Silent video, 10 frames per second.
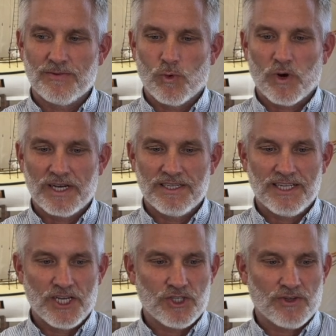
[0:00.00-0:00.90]

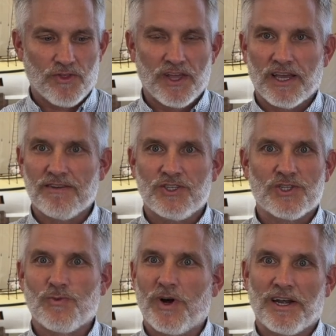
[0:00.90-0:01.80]
organizational thing of
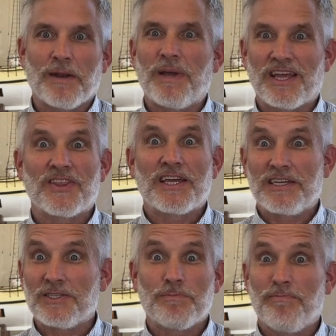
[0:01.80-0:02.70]
just wanting to make
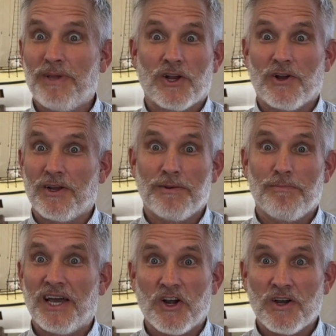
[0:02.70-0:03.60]
things bigger and
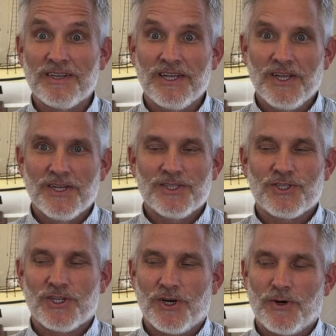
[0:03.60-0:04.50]
better.
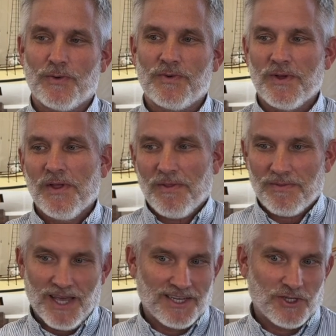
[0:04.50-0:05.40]
So
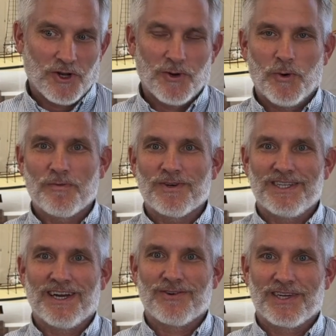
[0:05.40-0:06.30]
that's our goal for
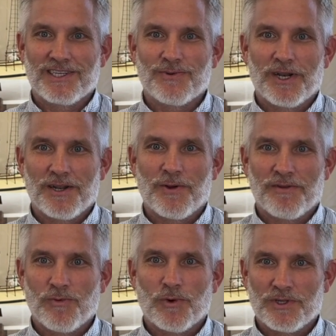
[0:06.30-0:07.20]
downrigging
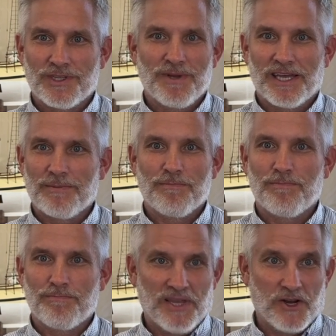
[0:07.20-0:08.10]
2024 is to make it
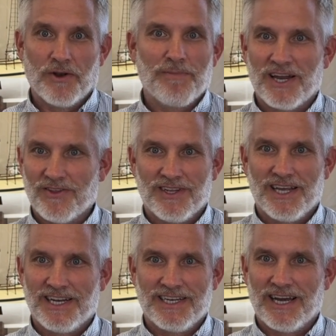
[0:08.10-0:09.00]
bigger and better than
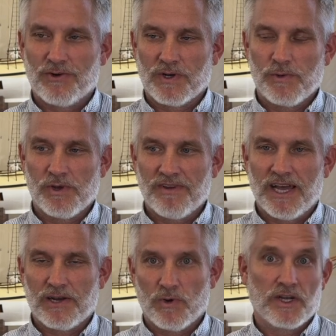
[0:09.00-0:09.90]
any downrigging we've
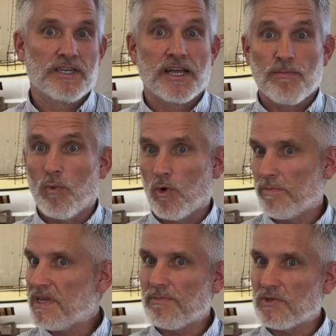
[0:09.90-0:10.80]
had. We're going to take more
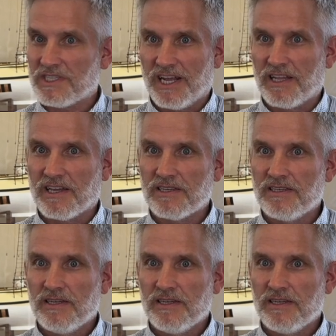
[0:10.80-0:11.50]
people sailing.